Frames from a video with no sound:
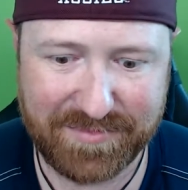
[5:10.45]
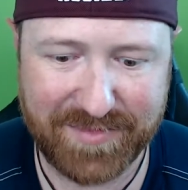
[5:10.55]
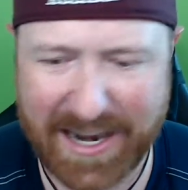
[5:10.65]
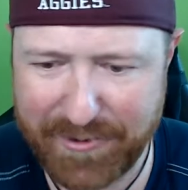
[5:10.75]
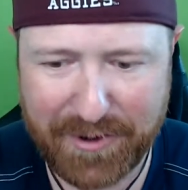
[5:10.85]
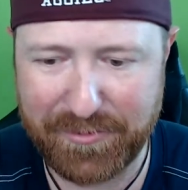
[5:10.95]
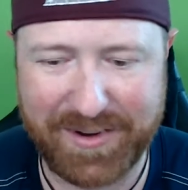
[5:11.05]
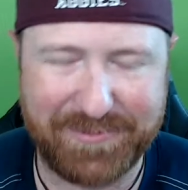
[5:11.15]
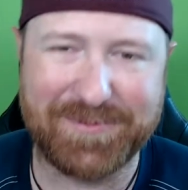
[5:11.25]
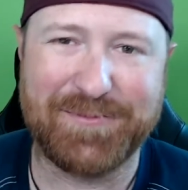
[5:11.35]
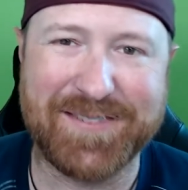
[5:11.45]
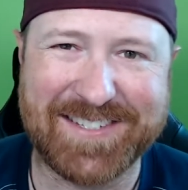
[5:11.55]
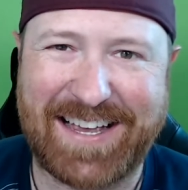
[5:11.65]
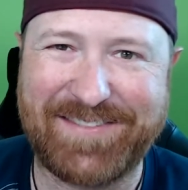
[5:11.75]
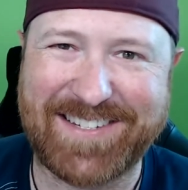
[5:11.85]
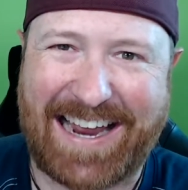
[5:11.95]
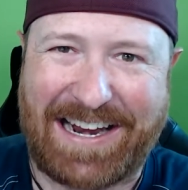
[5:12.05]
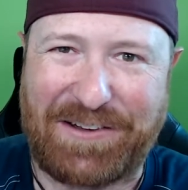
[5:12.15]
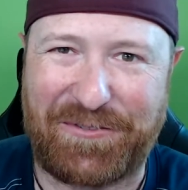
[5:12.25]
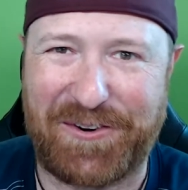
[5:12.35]
anyway, we'll save
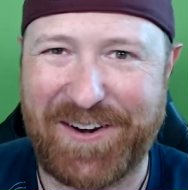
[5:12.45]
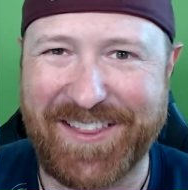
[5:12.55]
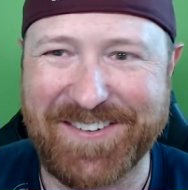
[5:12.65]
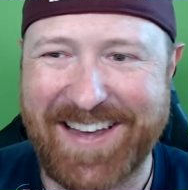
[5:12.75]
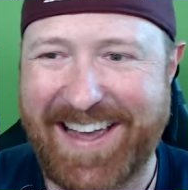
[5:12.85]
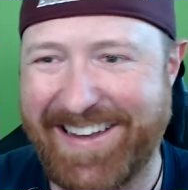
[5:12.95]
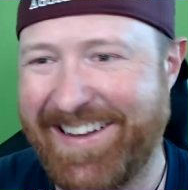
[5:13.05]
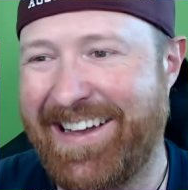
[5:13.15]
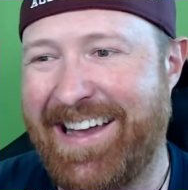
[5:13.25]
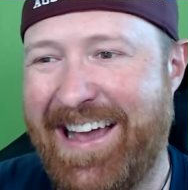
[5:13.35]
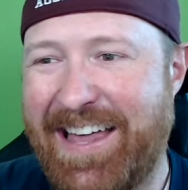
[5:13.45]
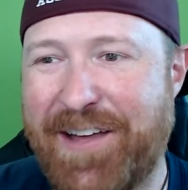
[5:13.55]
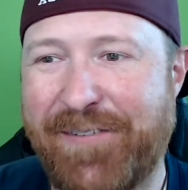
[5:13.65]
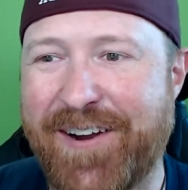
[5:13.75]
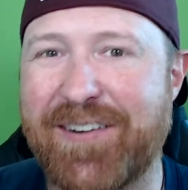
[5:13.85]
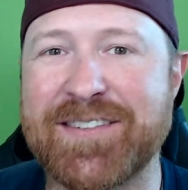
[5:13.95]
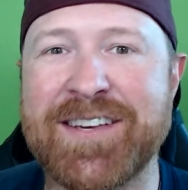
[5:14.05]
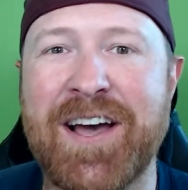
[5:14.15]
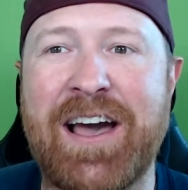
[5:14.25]
Stadia for another day in that regards.